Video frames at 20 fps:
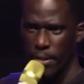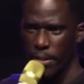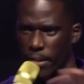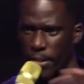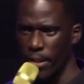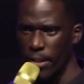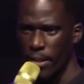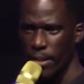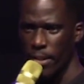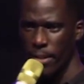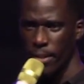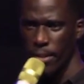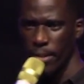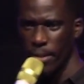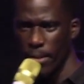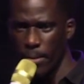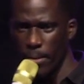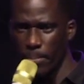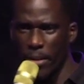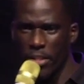Yeah?
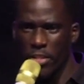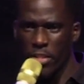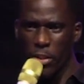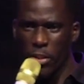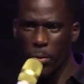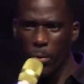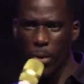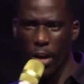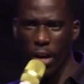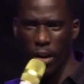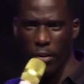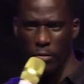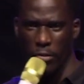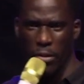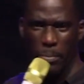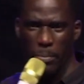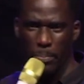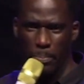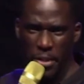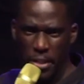Muscular,
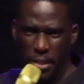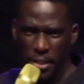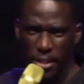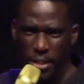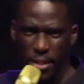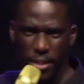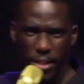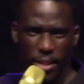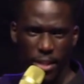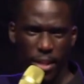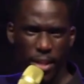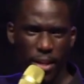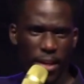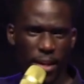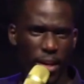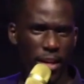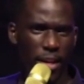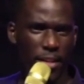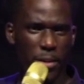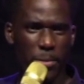very big.
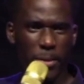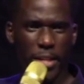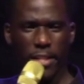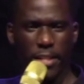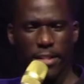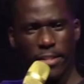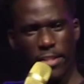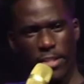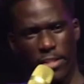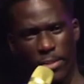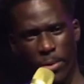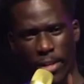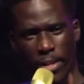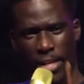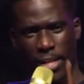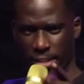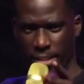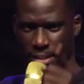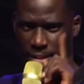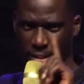And then like, this is
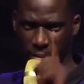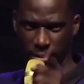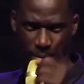Goliath, eh?